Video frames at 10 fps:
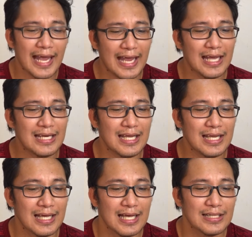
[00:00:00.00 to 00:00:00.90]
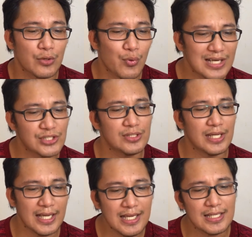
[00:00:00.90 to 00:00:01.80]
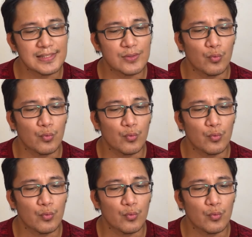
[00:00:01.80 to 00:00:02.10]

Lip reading: And the question is,